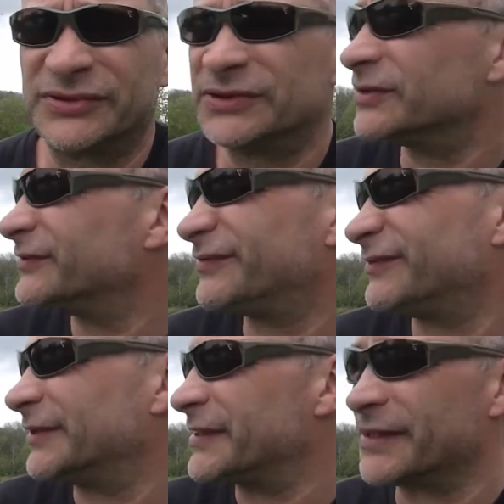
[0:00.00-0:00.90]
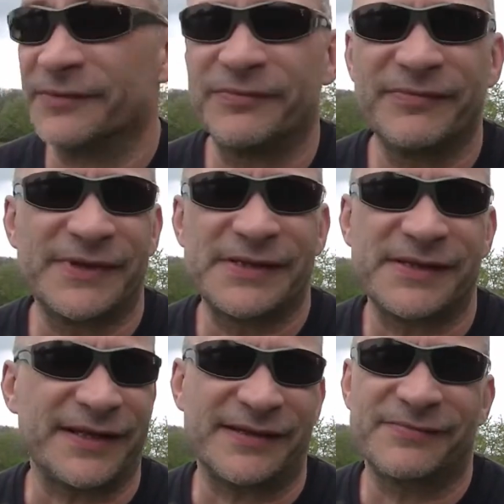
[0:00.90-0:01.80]
Sort of, I don't know,
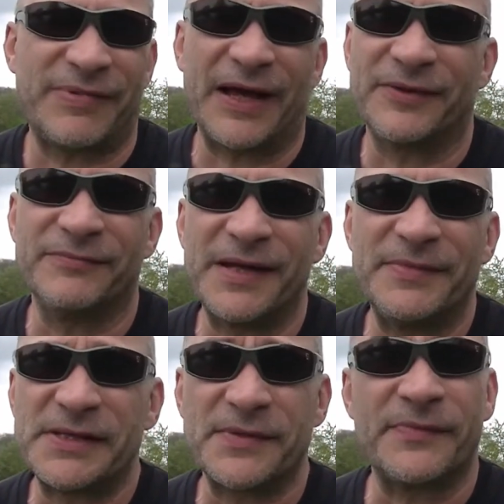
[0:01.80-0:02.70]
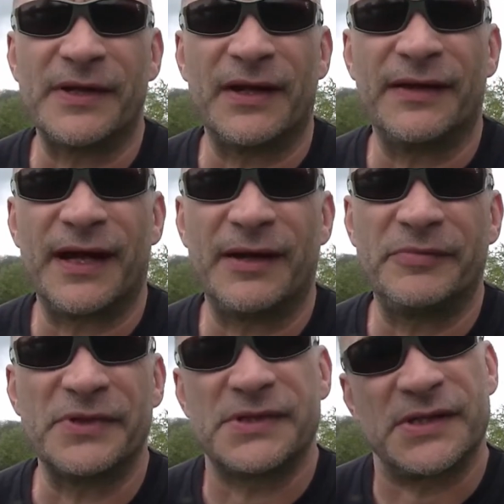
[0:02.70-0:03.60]
£6 maybe, something like that.
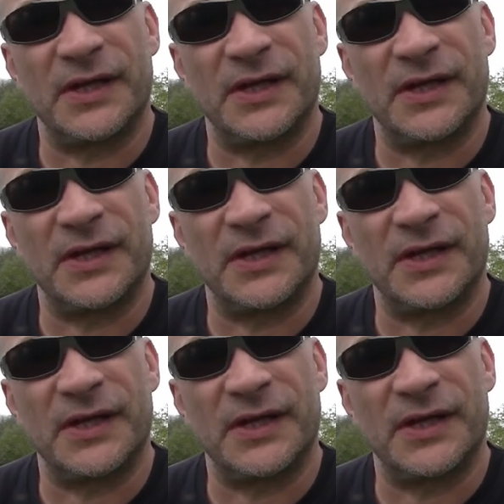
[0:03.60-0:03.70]
But